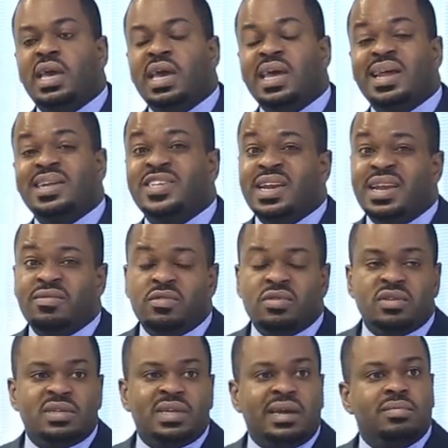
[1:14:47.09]
energy
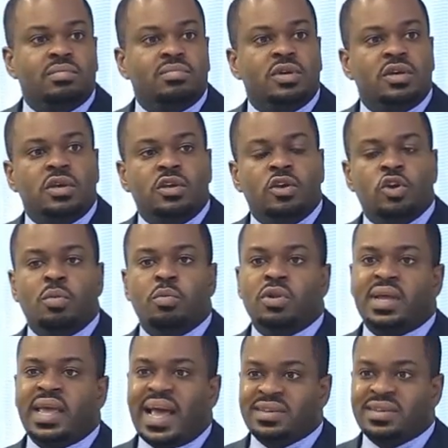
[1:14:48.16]
levels than your
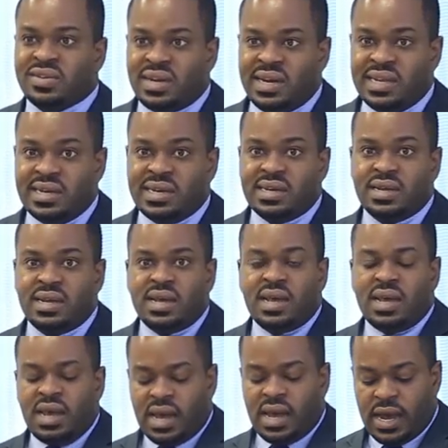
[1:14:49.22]
normal gasoline,
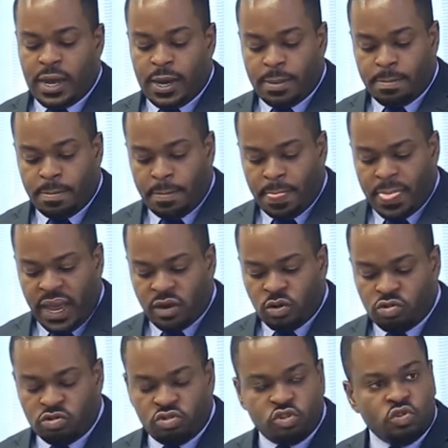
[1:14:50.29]
and
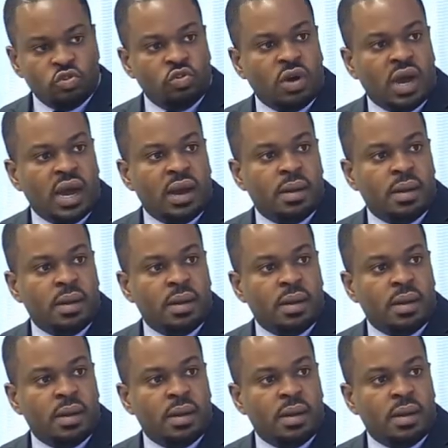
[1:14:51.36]
also